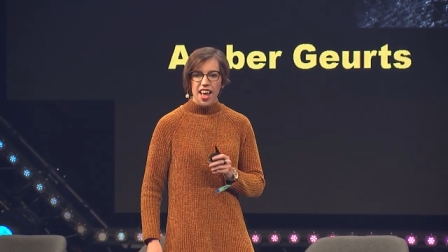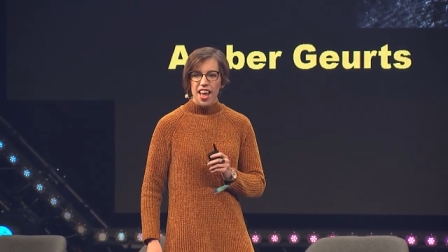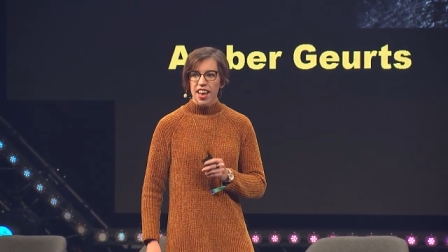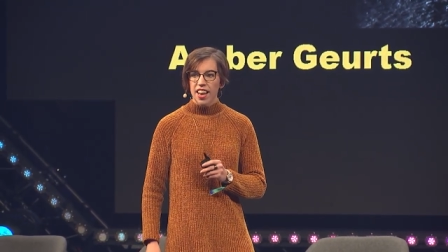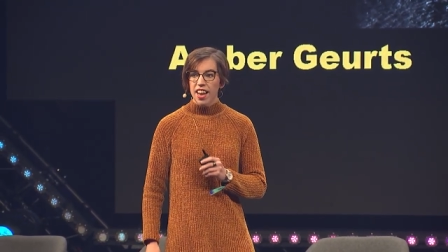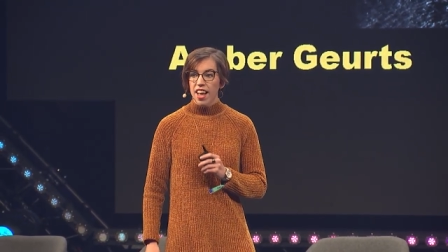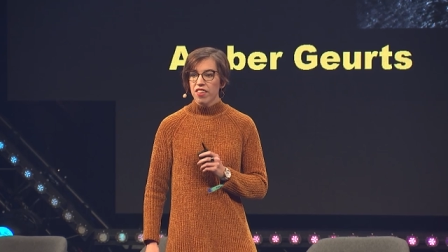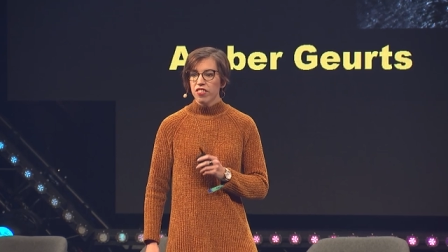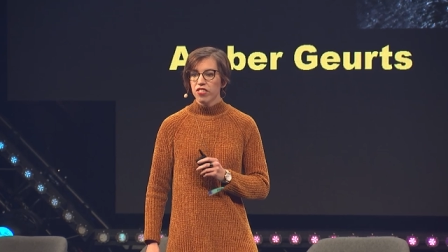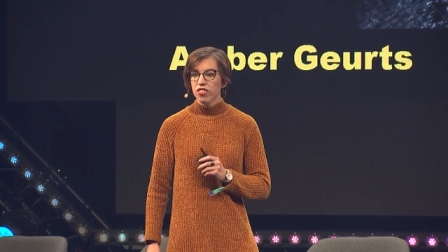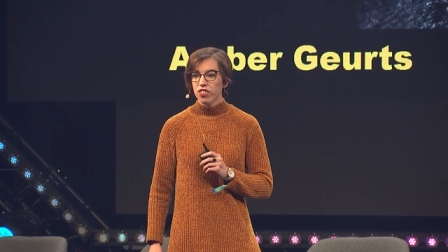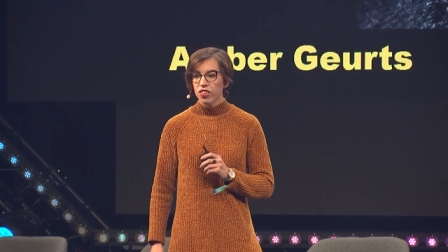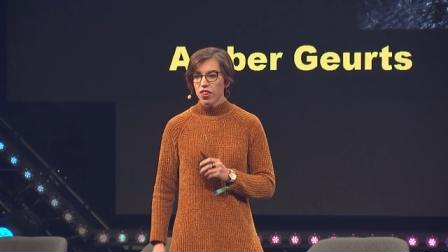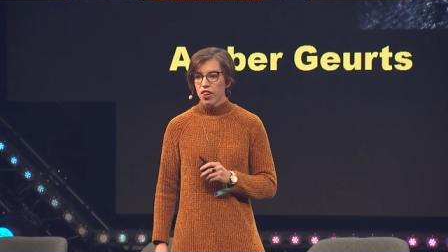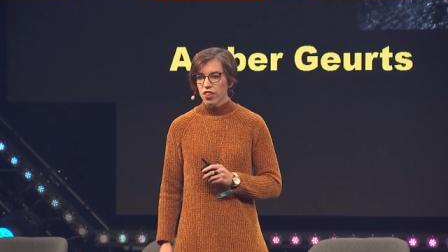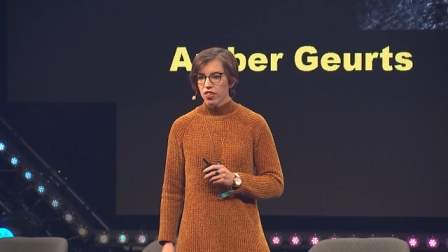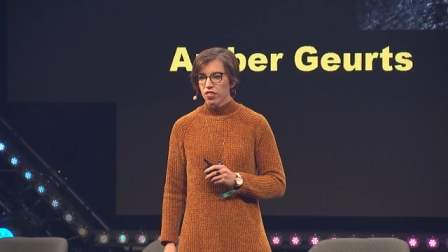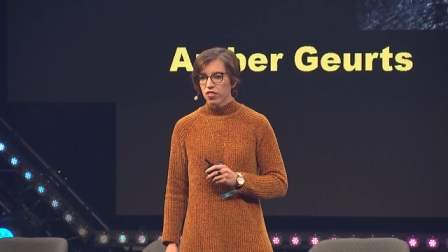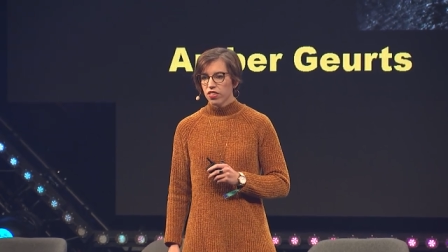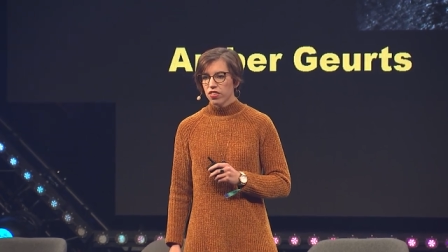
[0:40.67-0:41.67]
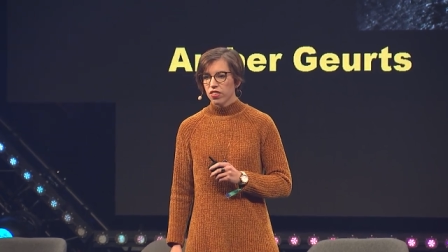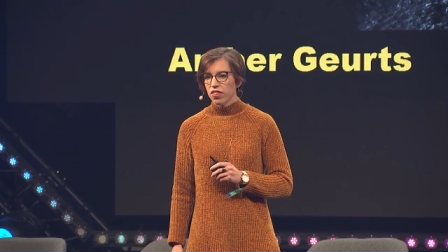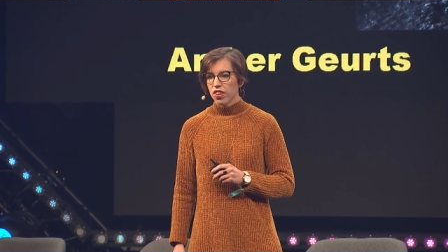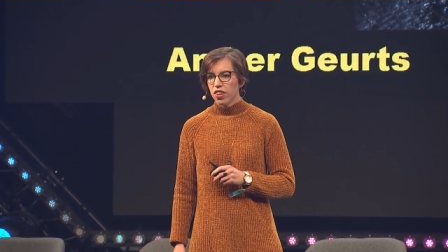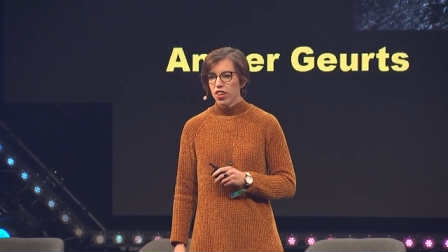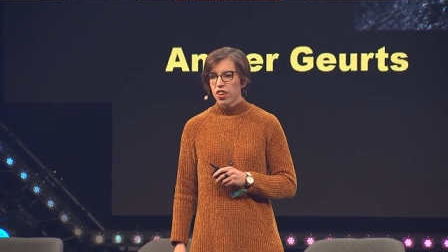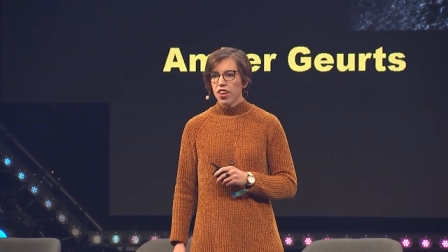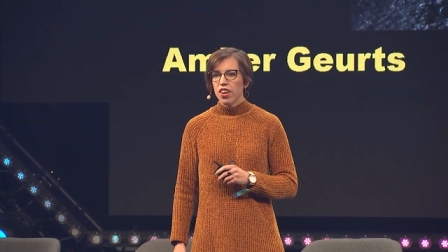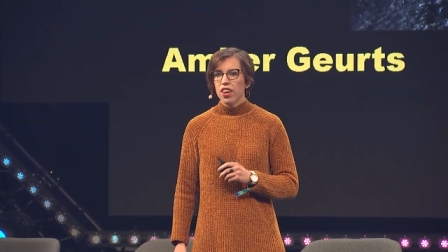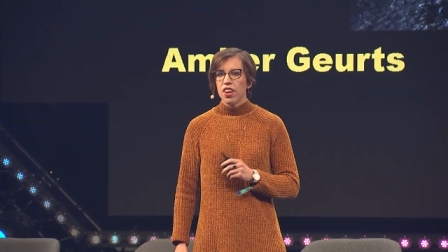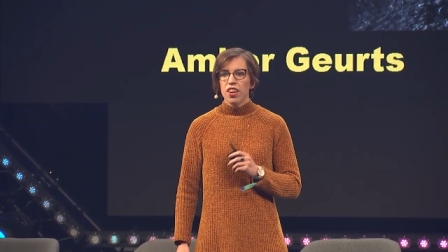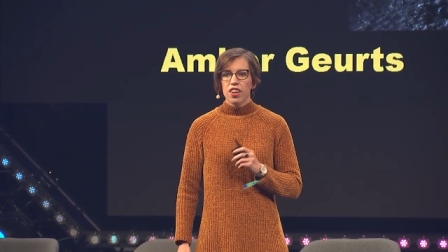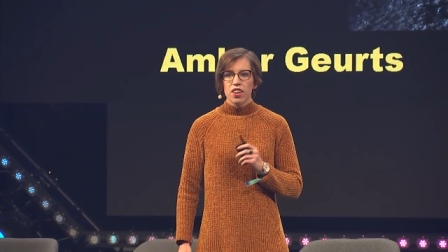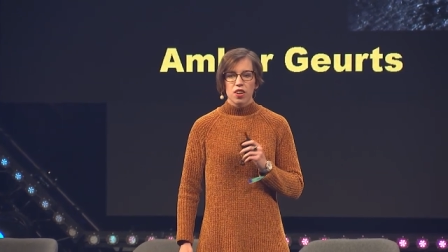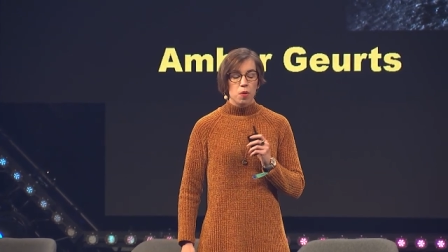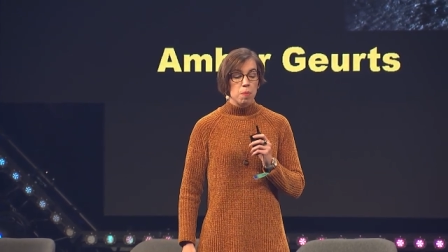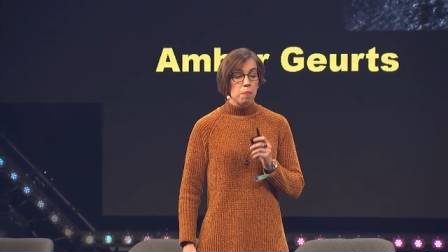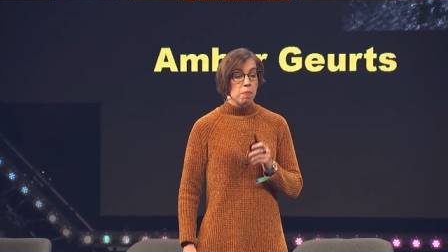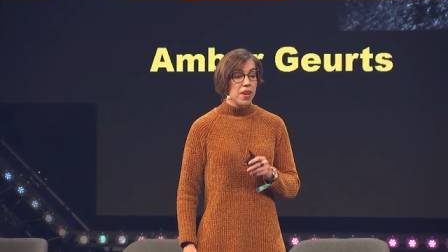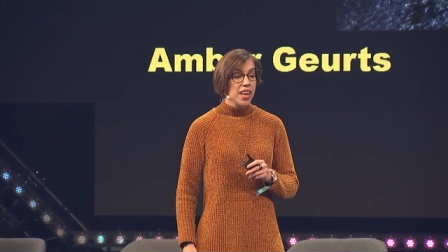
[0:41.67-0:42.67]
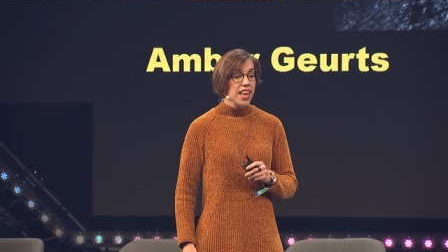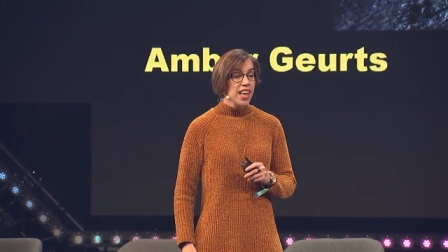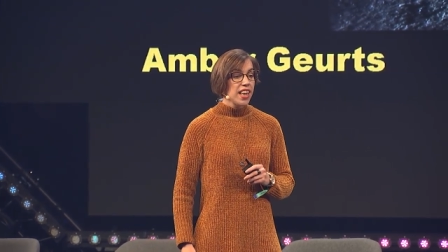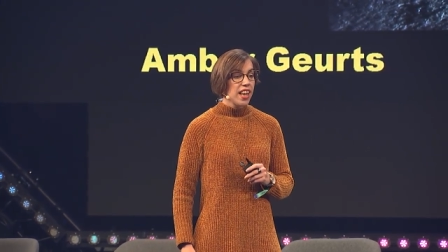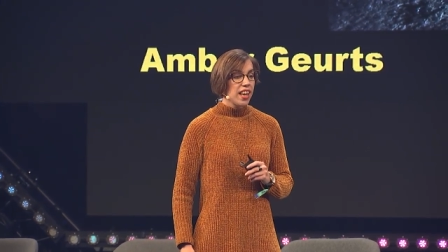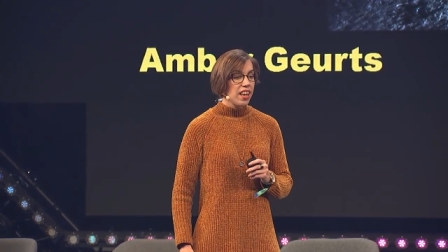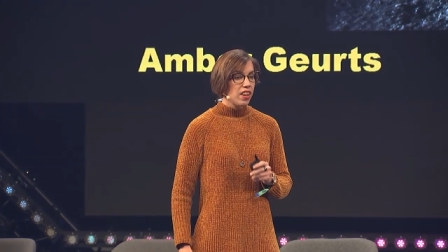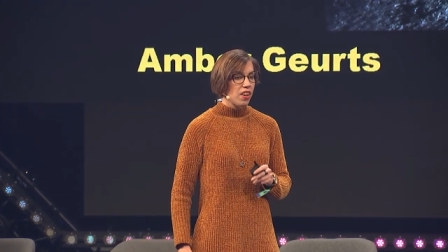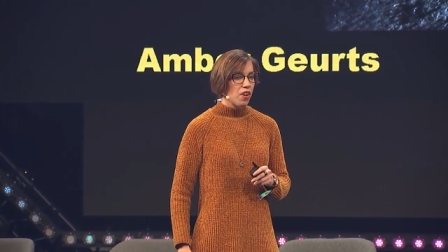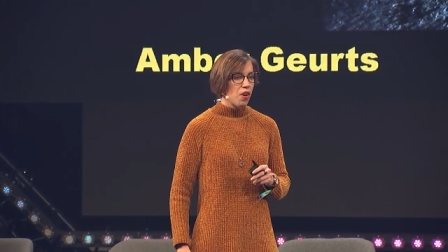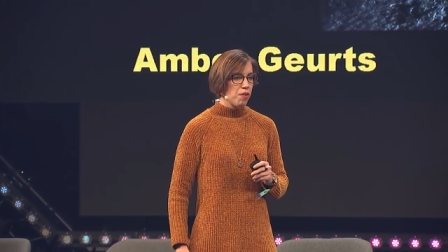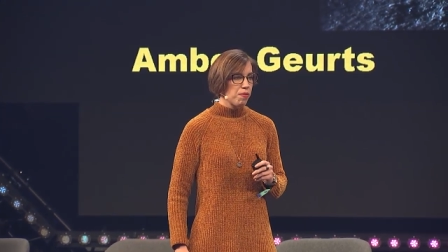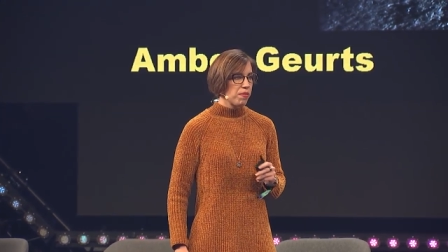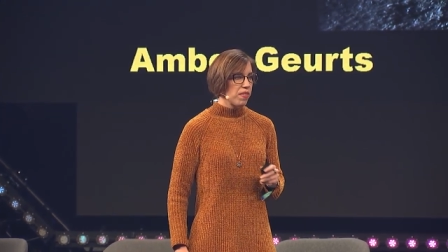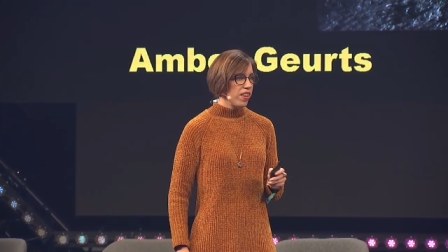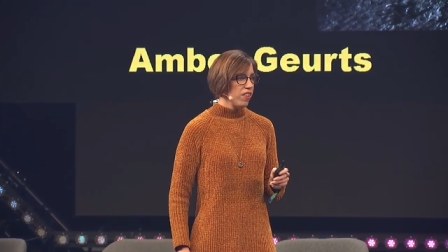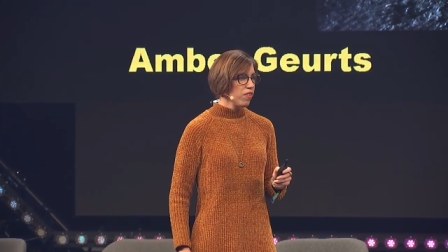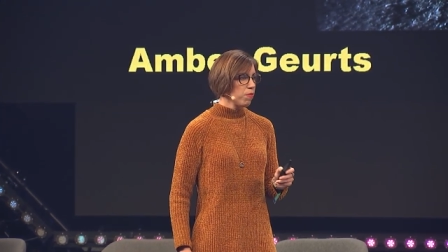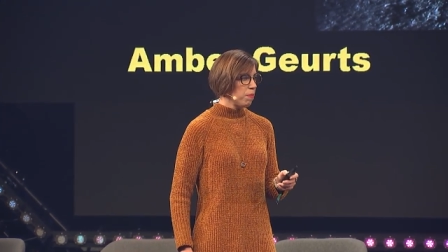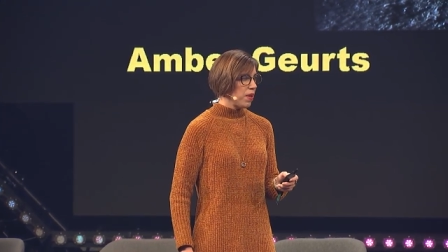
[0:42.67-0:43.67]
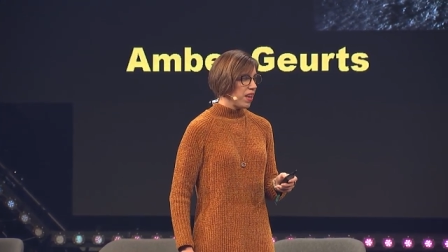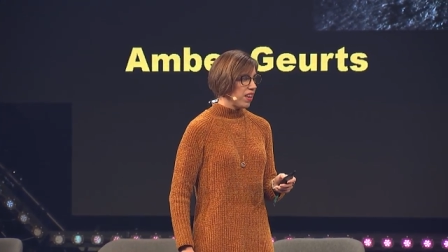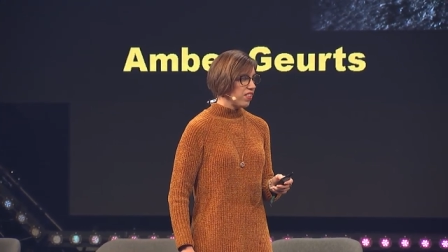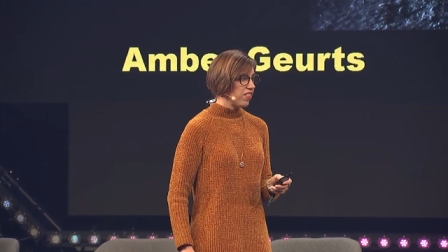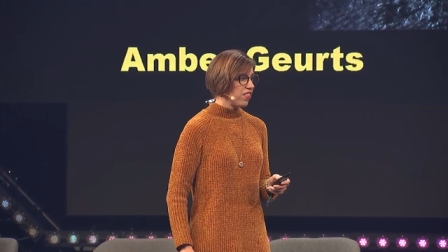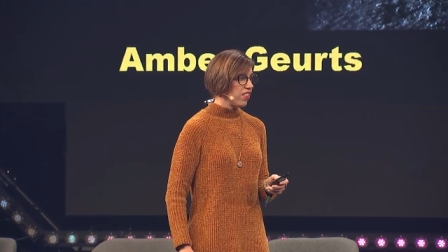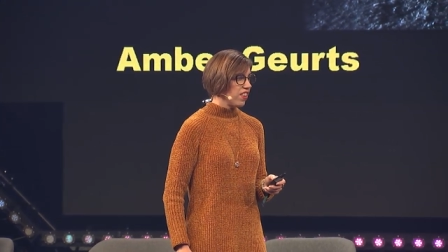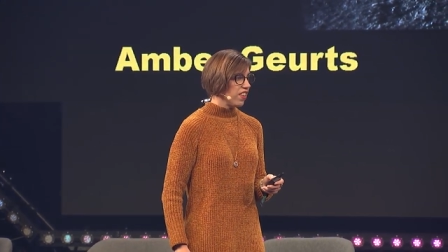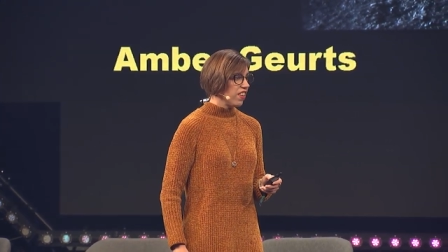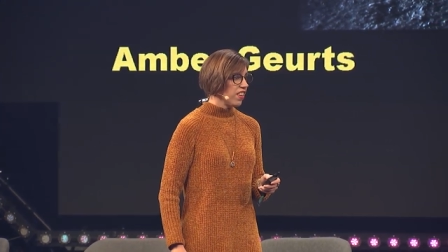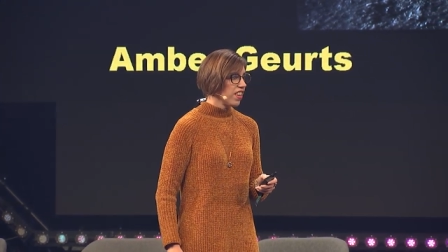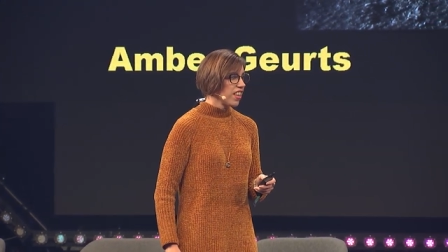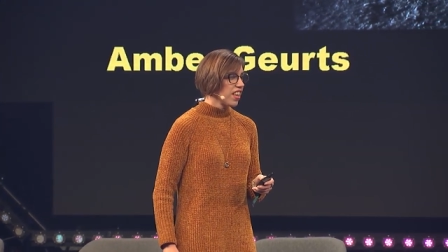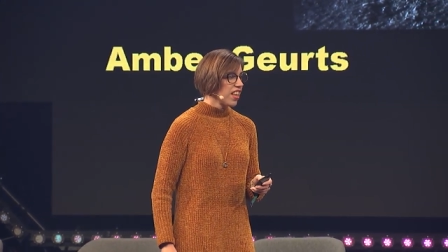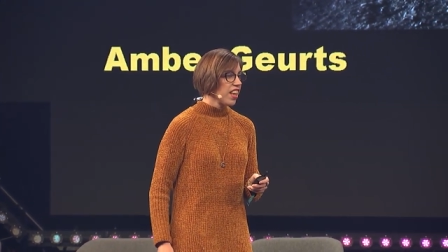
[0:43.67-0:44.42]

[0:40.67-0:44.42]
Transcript: And as such, the meaning of this picture